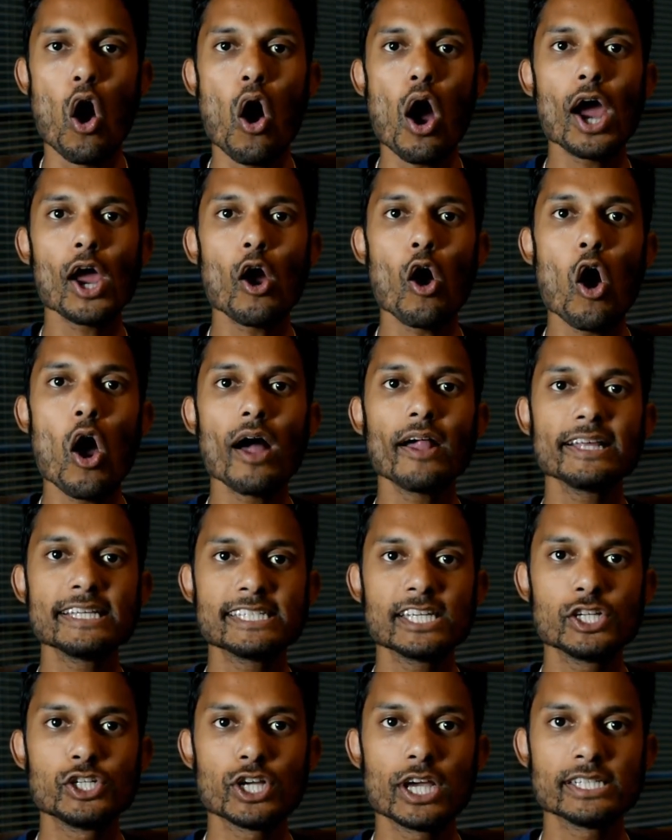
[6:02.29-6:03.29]
I highly
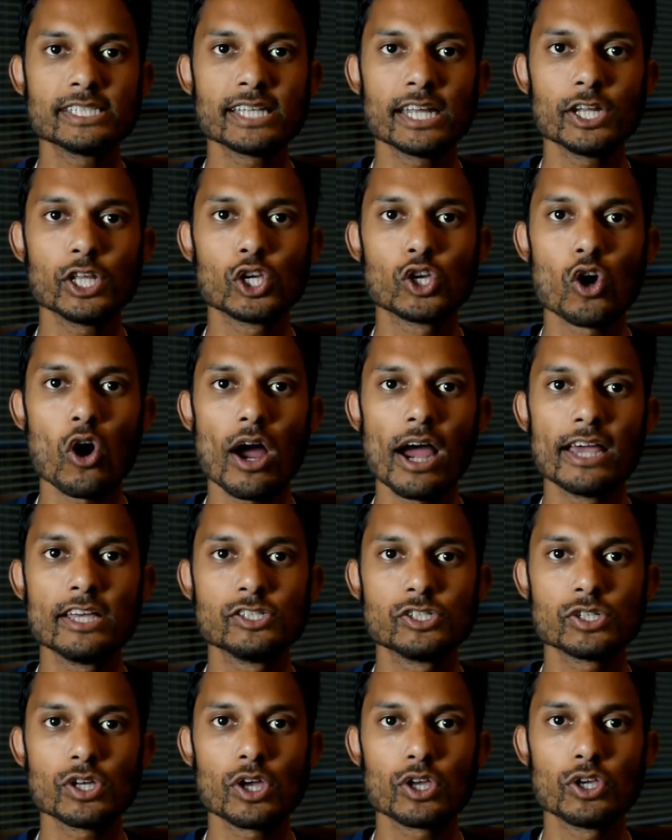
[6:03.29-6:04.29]
suggest that you
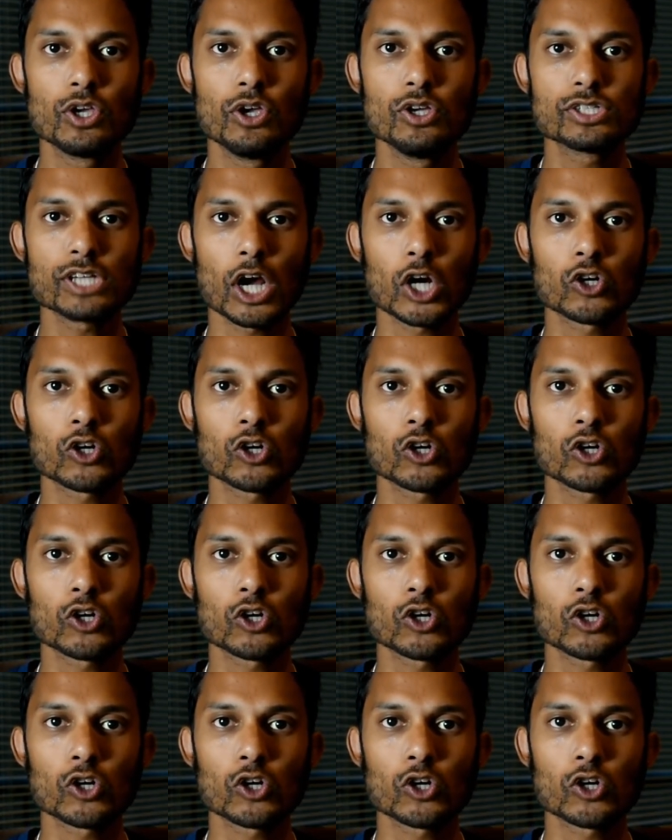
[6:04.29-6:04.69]
guys use a